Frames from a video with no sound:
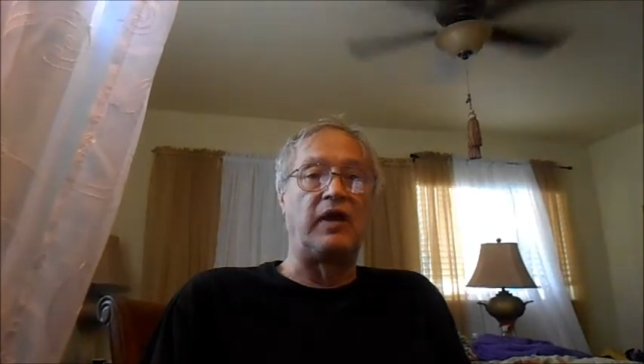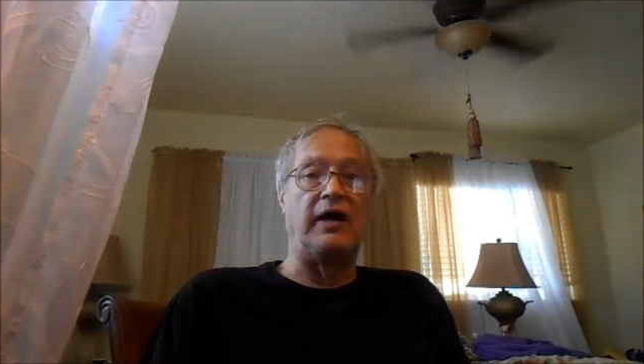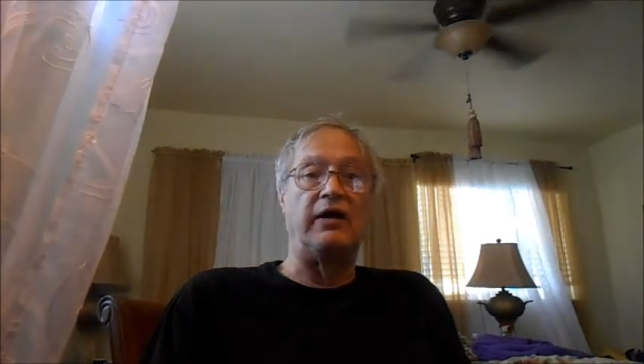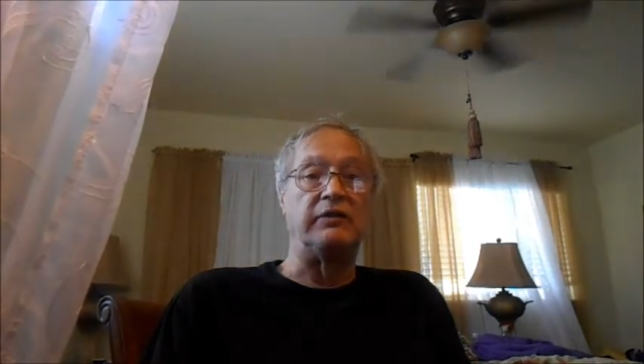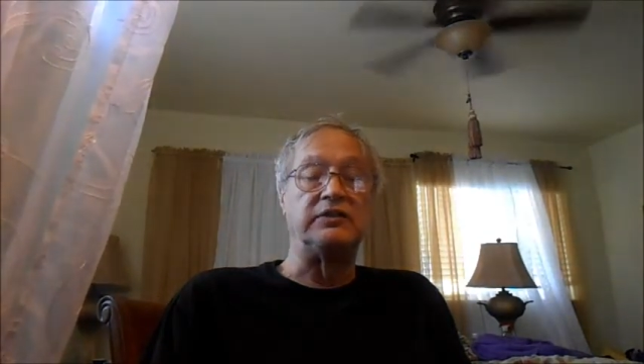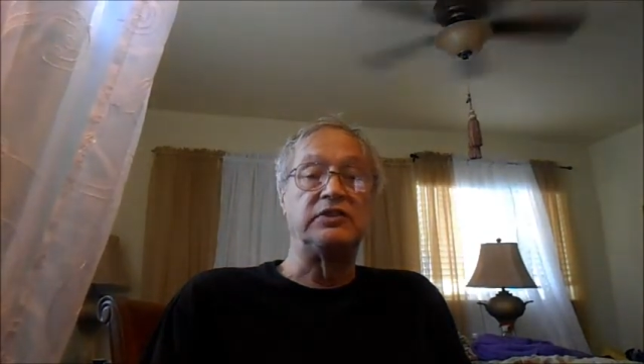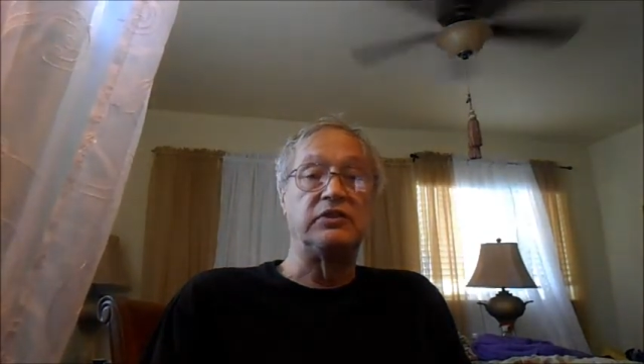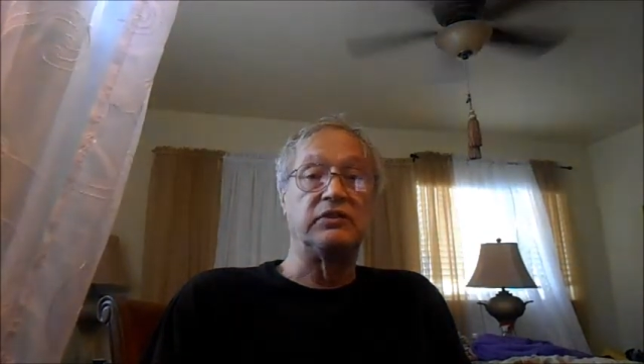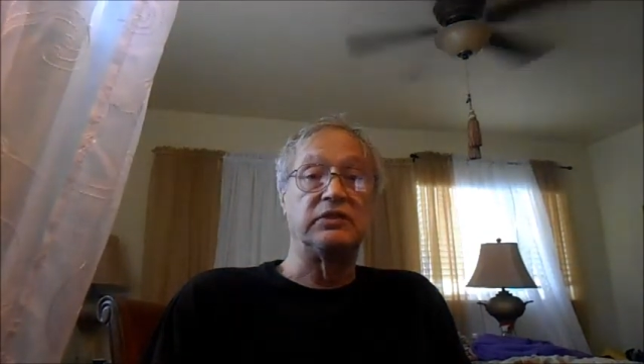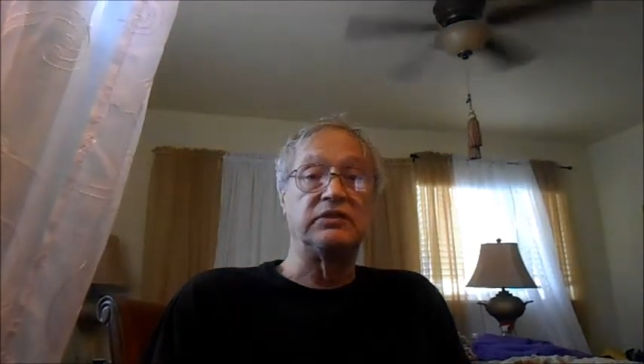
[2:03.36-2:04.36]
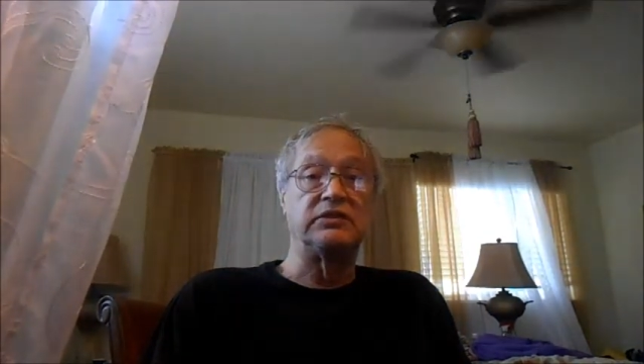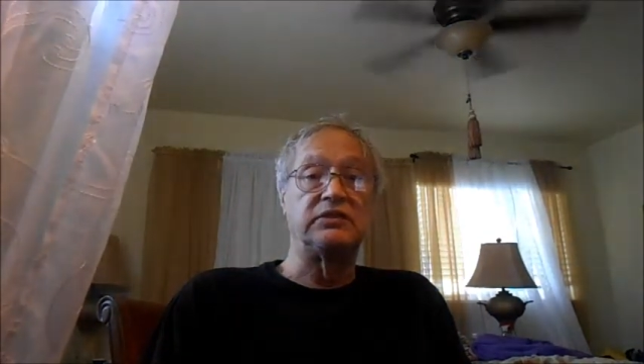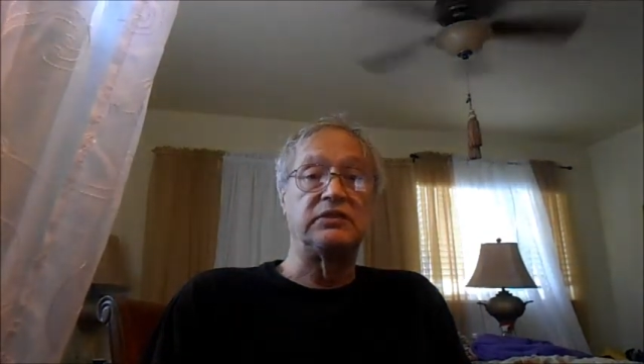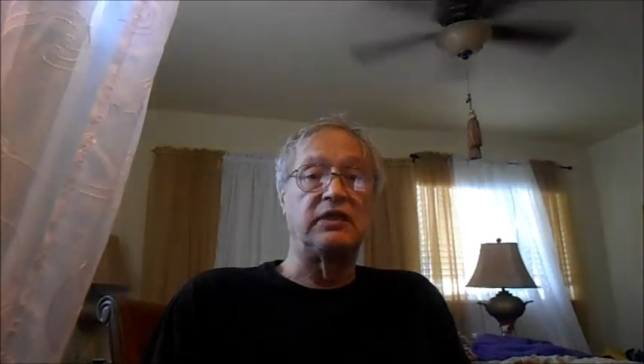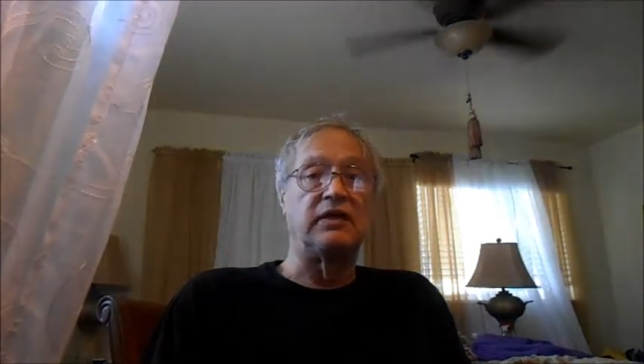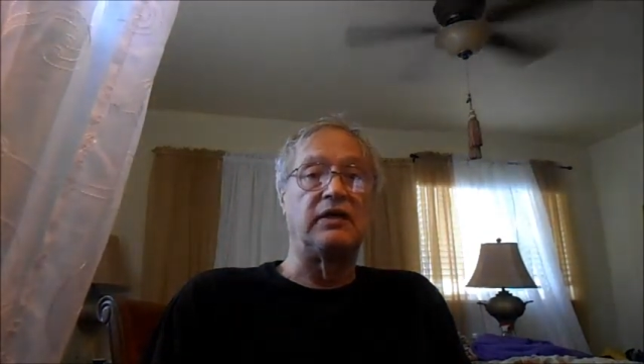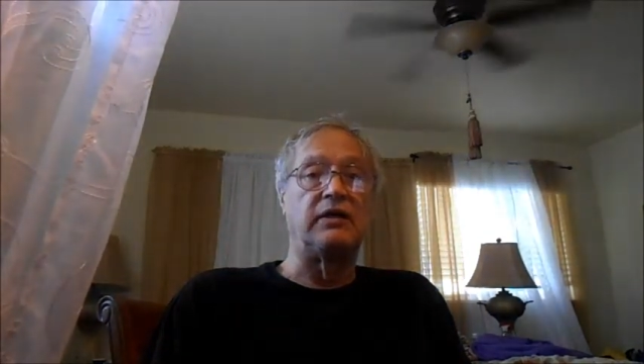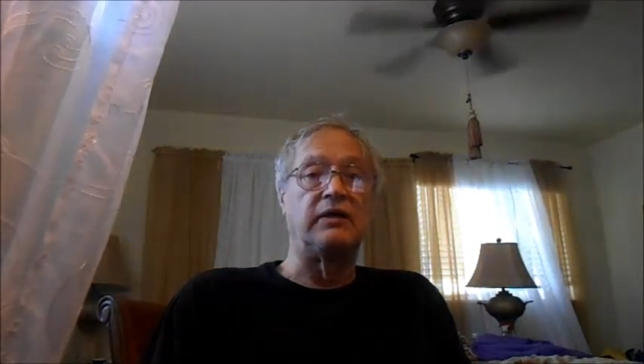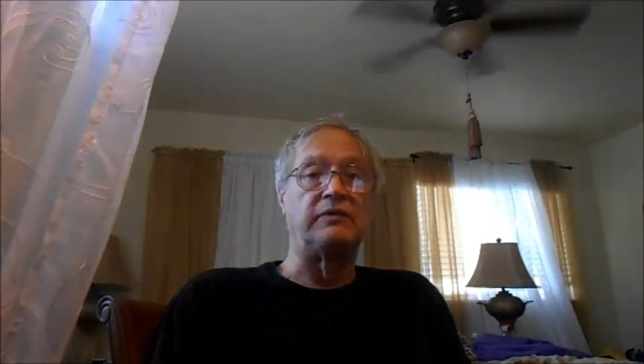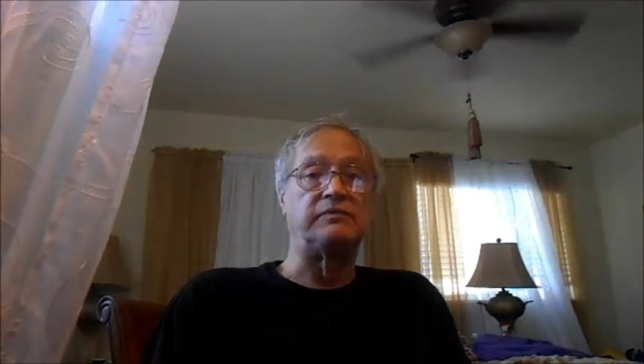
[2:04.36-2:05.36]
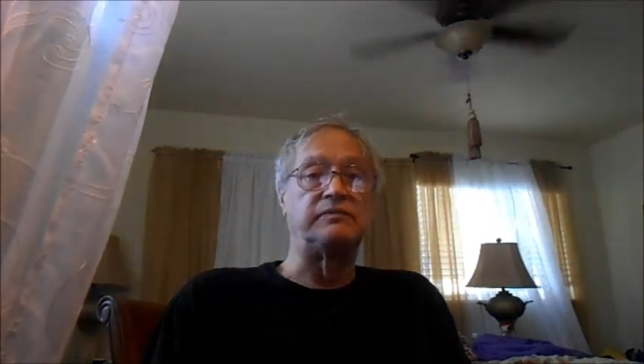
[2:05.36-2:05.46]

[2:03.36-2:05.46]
car insurance, uh,